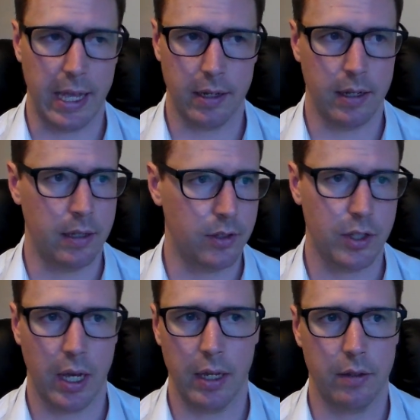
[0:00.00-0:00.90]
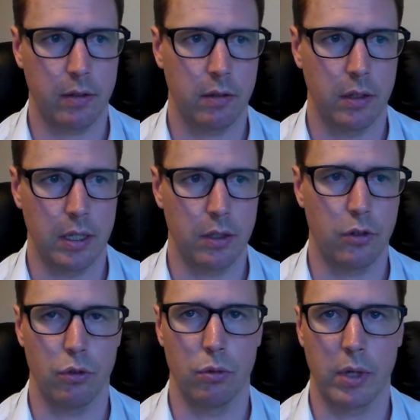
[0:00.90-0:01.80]
gain an insight
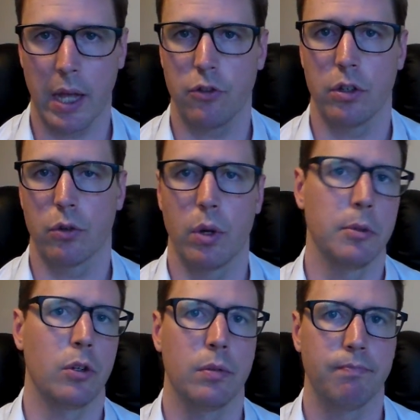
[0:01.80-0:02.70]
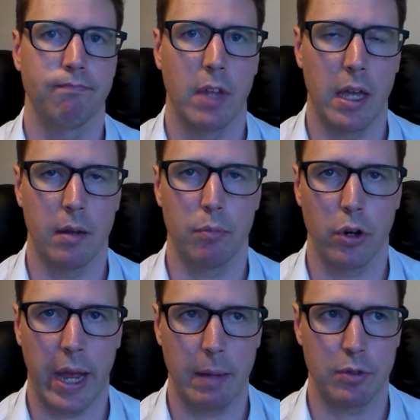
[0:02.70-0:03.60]
into catching a criminal and
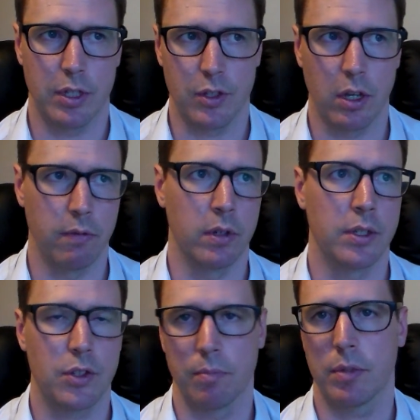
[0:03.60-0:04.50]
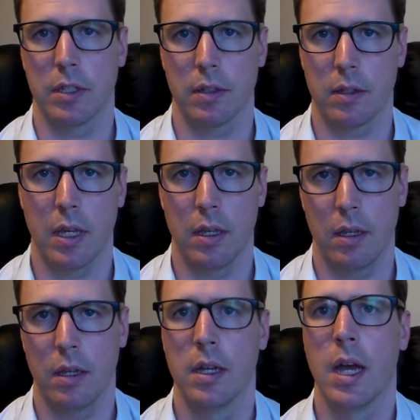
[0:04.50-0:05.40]
perhaps discovering something that
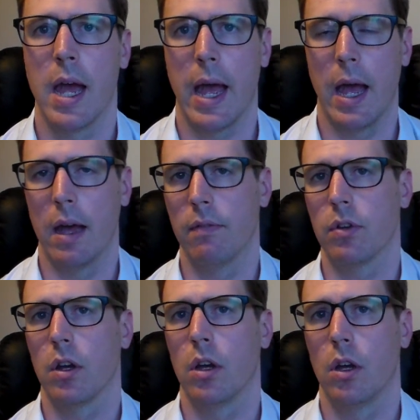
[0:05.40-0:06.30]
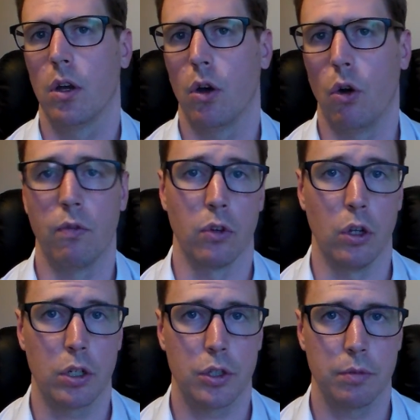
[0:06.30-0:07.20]
they have
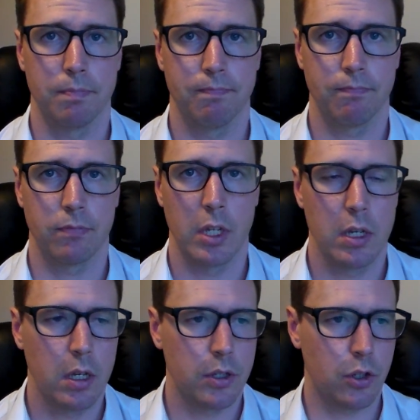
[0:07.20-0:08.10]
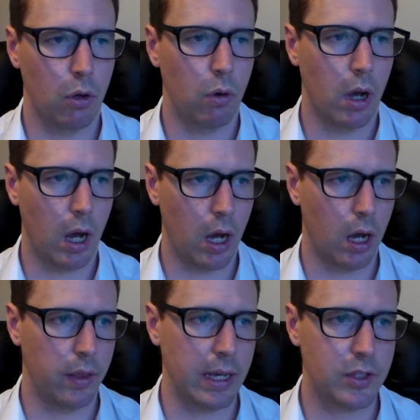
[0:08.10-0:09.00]
overlooked. So
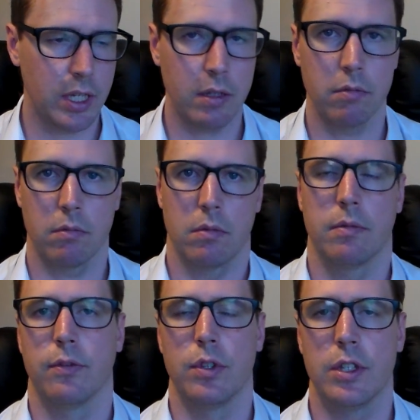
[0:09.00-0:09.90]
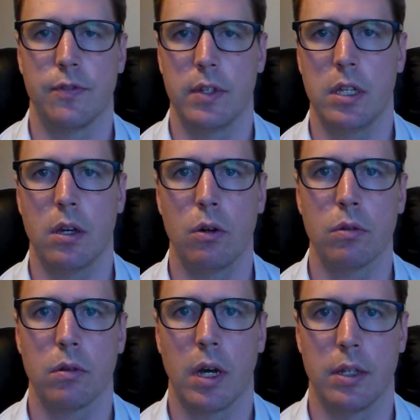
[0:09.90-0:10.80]
uh, that's it for this
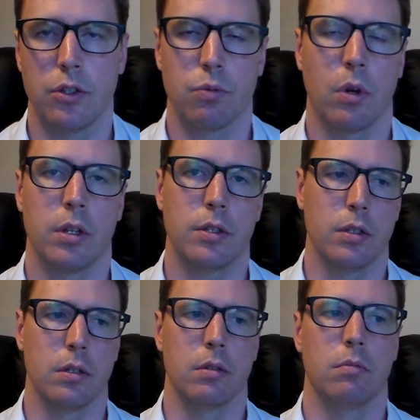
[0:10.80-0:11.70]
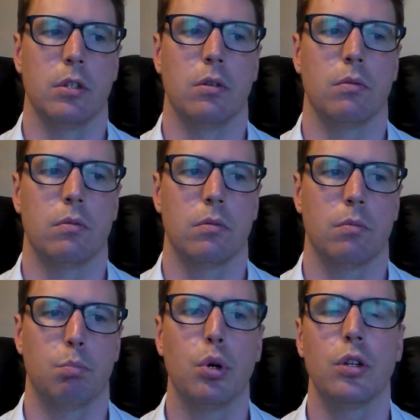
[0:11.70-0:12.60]
video. I just wanted to, you know,
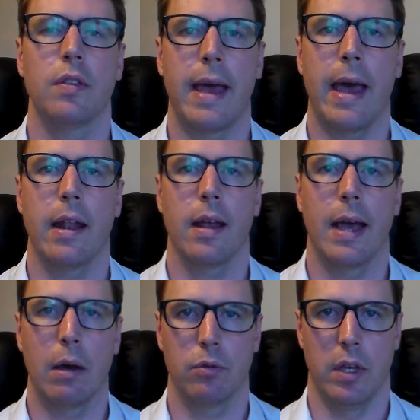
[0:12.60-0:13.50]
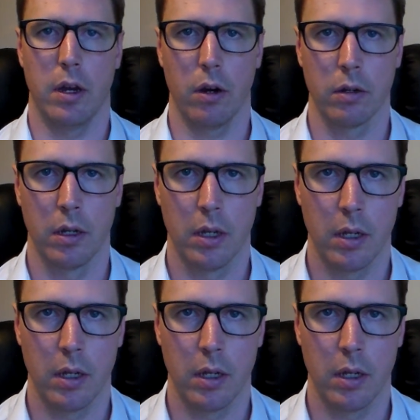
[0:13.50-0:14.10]
put that out there